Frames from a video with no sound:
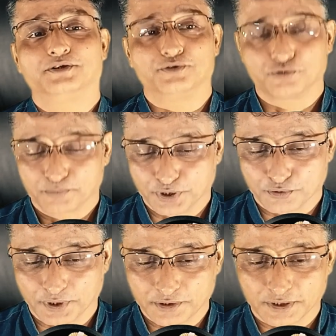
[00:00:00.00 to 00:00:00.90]
you'll be
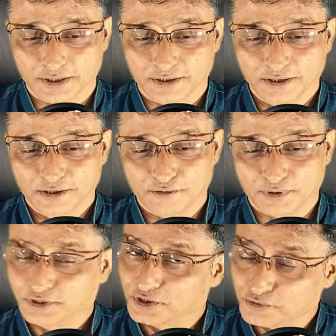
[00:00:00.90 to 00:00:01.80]
knowing that
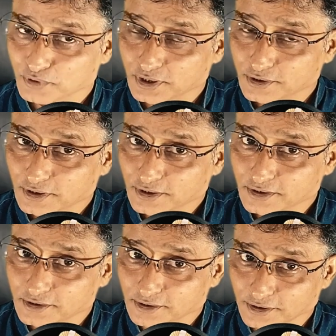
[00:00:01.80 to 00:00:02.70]
whether you are
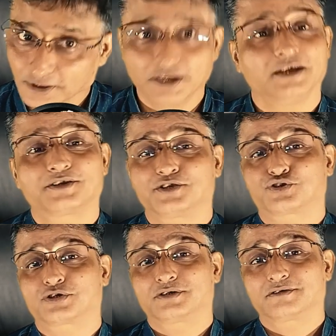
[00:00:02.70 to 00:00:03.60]
really a
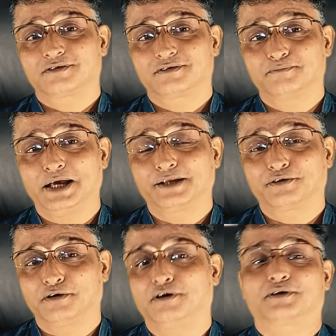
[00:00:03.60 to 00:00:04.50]
rich
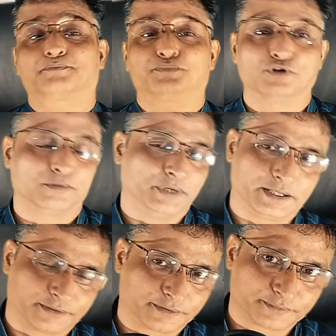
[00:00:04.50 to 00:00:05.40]
man or poor man.